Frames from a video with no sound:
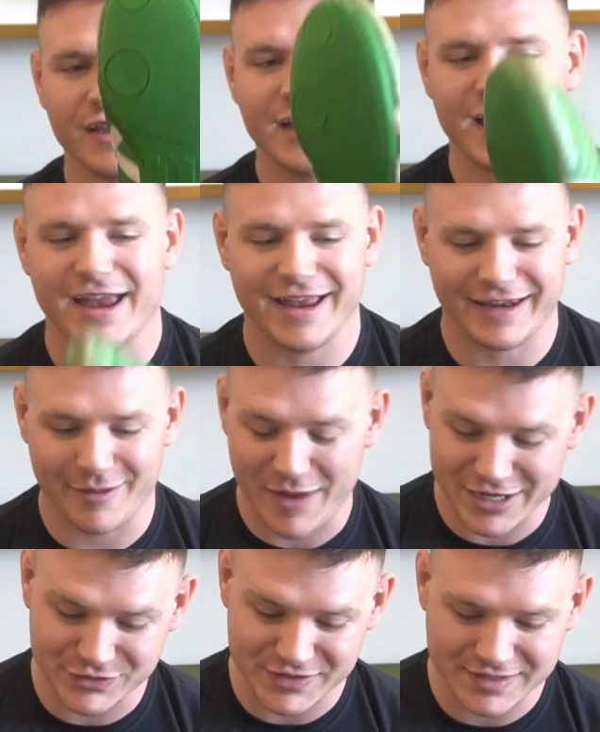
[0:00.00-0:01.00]
And I'm
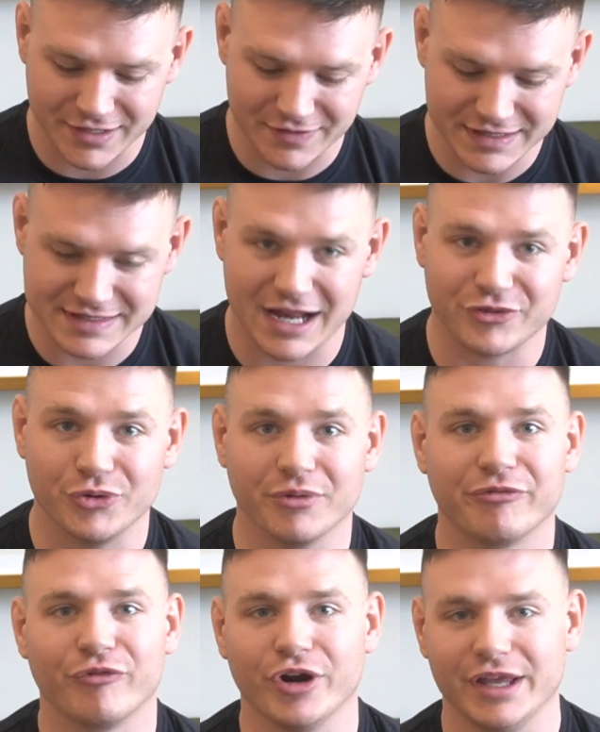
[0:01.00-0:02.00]
actually sending these out to a
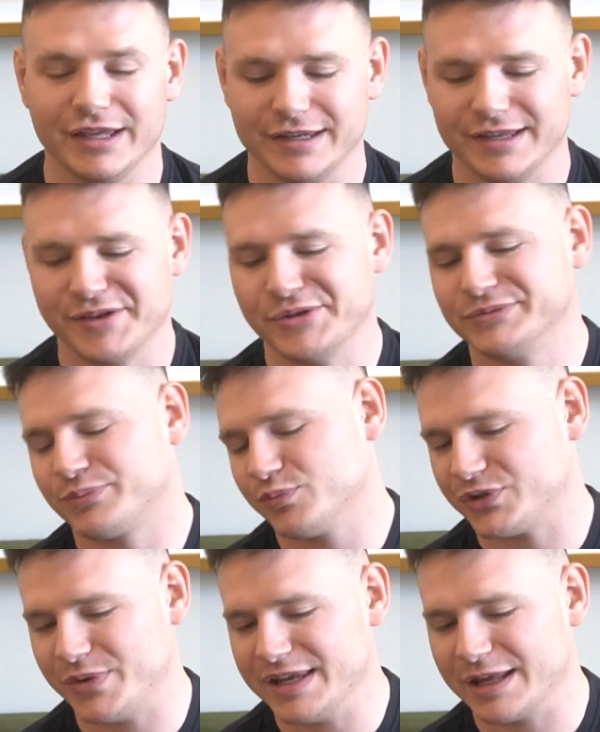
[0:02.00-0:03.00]
friend
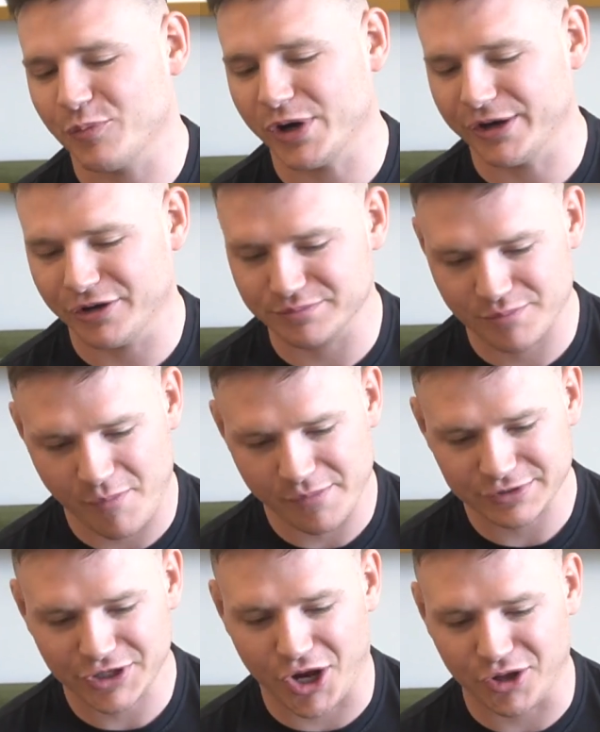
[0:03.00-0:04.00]
so he can wear them.
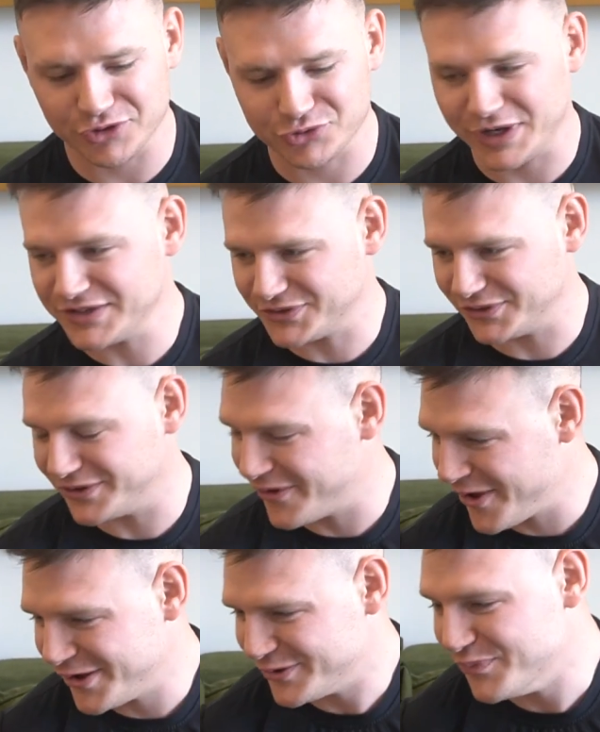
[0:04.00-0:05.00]
College wrestler.
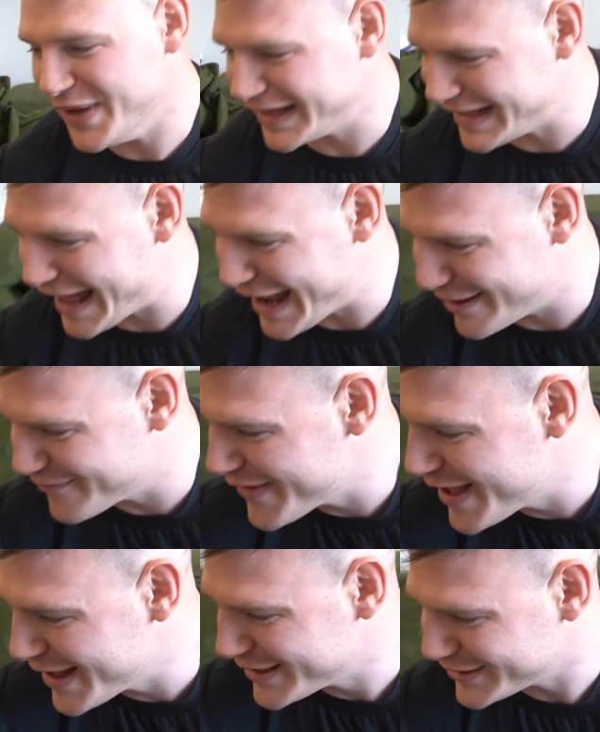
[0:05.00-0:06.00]
Big name.
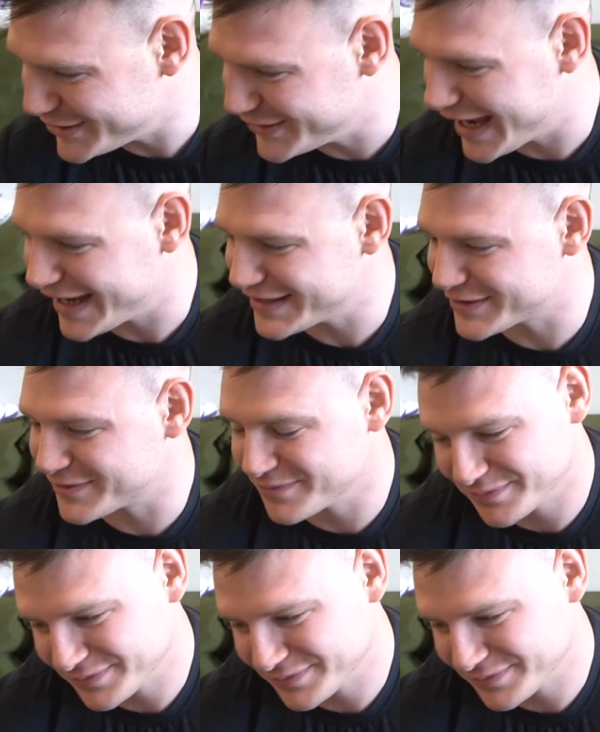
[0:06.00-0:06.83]
You guys